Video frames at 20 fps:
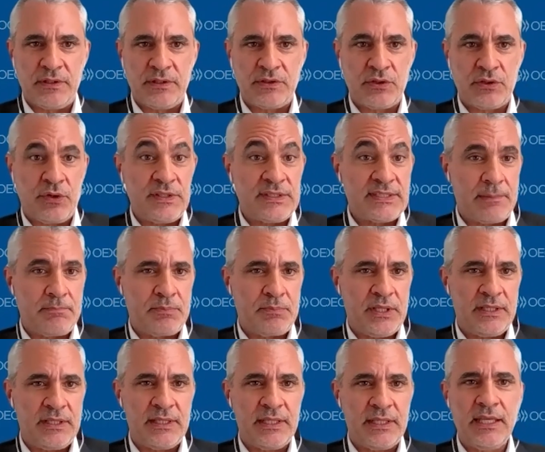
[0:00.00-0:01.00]
So it's
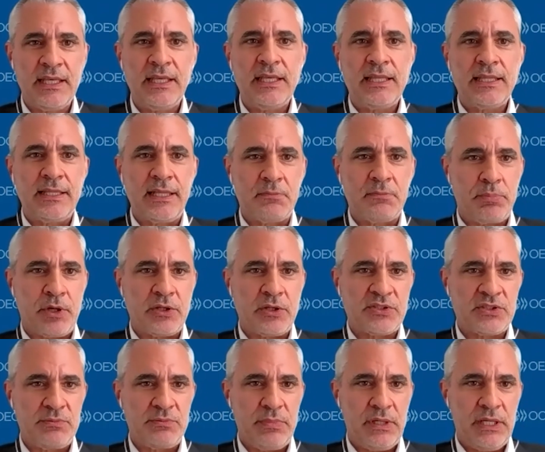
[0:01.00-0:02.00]
something that
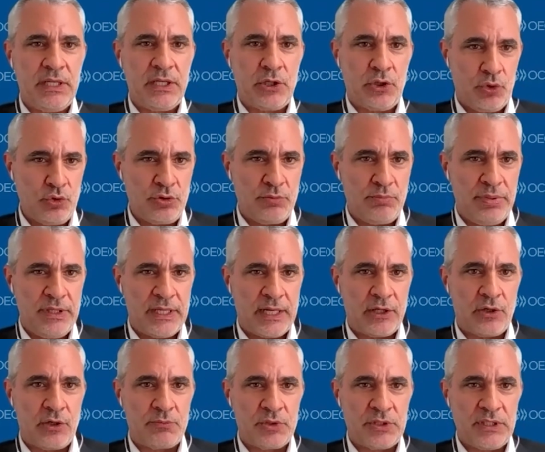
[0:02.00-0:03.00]
possibly could be
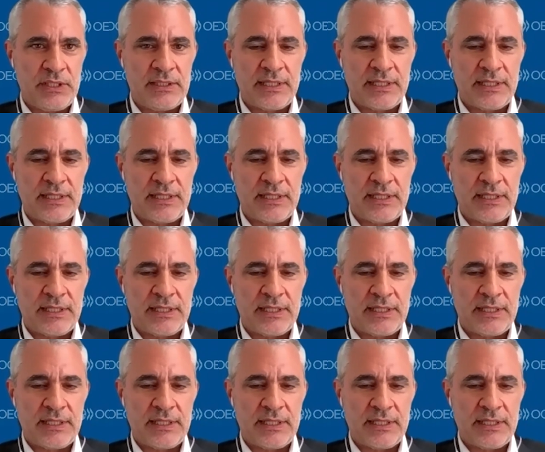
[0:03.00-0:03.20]
accommodated.